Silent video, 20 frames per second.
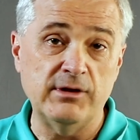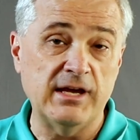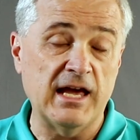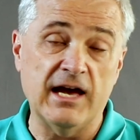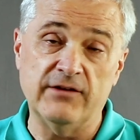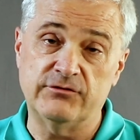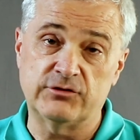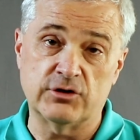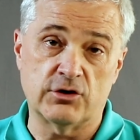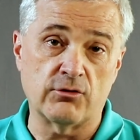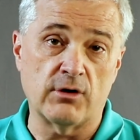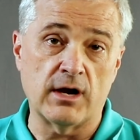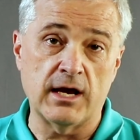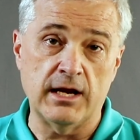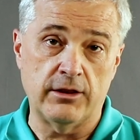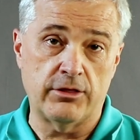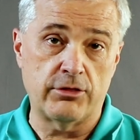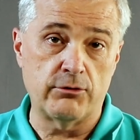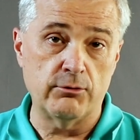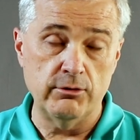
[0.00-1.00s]
we have to
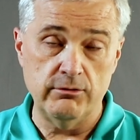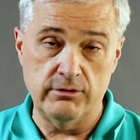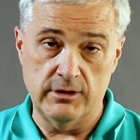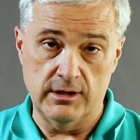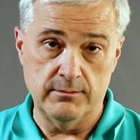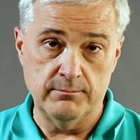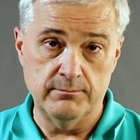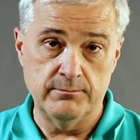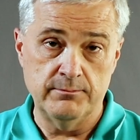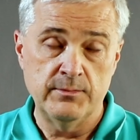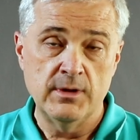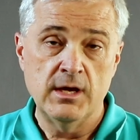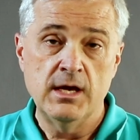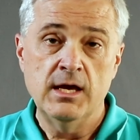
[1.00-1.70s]
grind through them.